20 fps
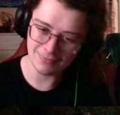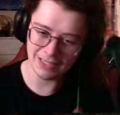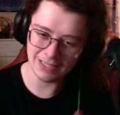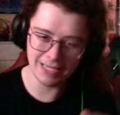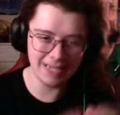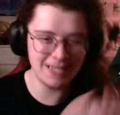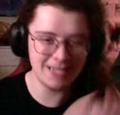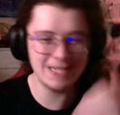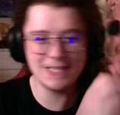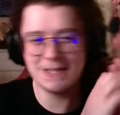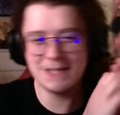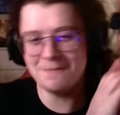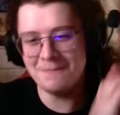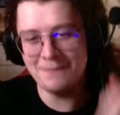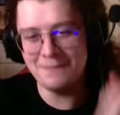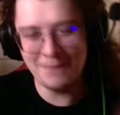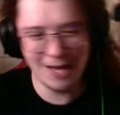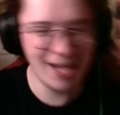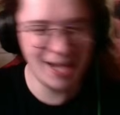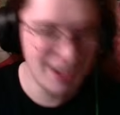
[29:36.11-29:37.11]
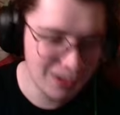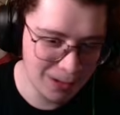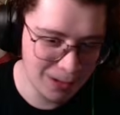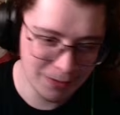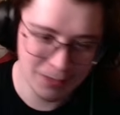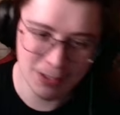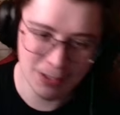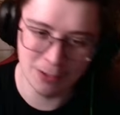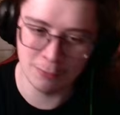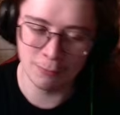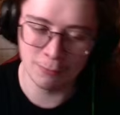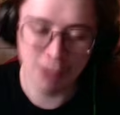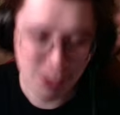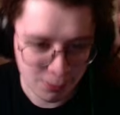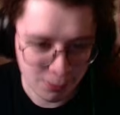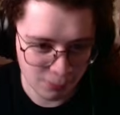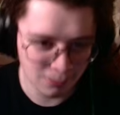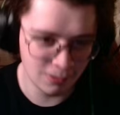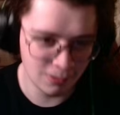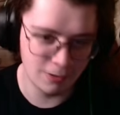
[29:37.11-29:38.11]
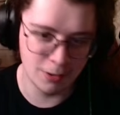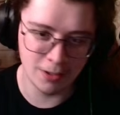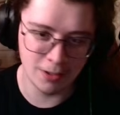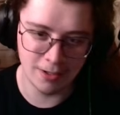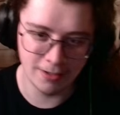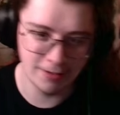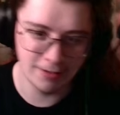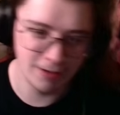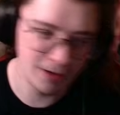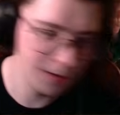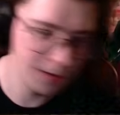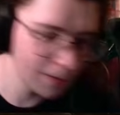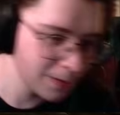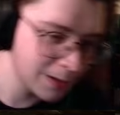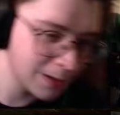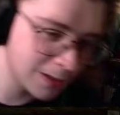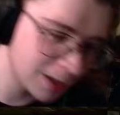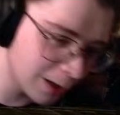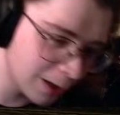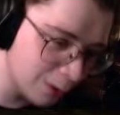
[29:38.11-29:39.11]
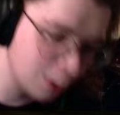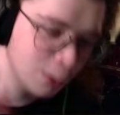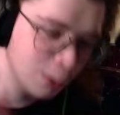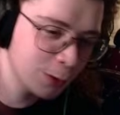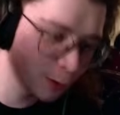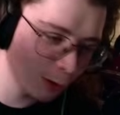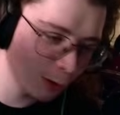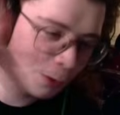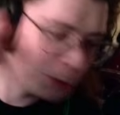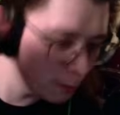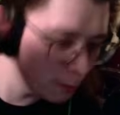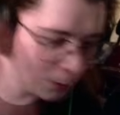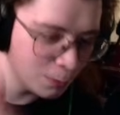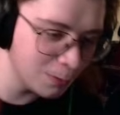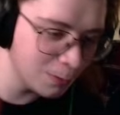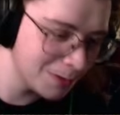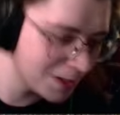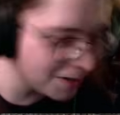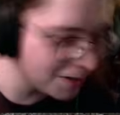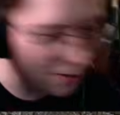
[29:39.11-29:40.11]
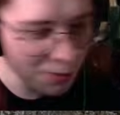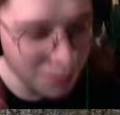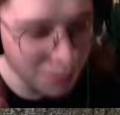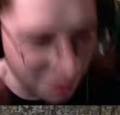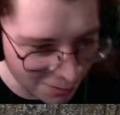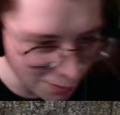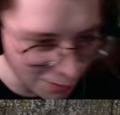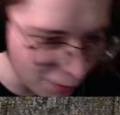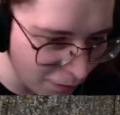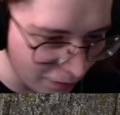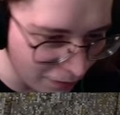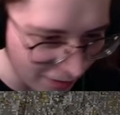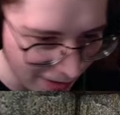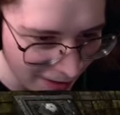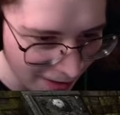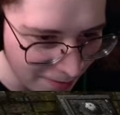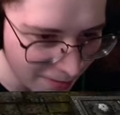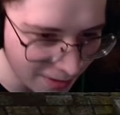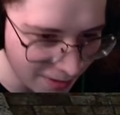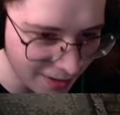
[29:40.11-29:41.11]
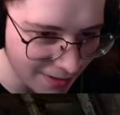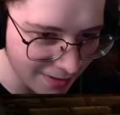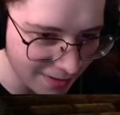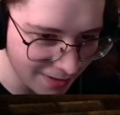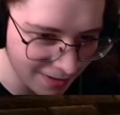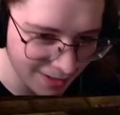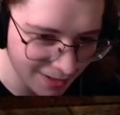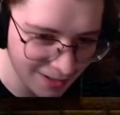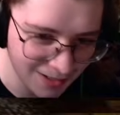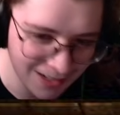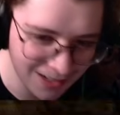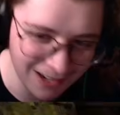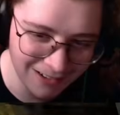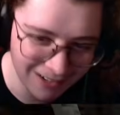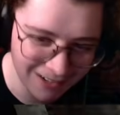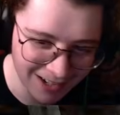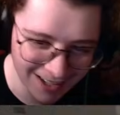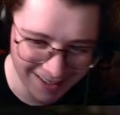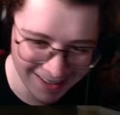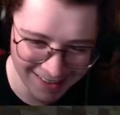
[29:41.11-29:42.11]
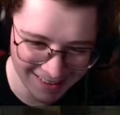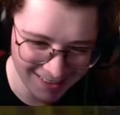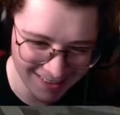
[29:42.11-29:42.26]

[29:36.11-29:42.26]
It doesn't matter if there's a ritual going on in there. Sell your soul. Sell your soul for that place. It's so good.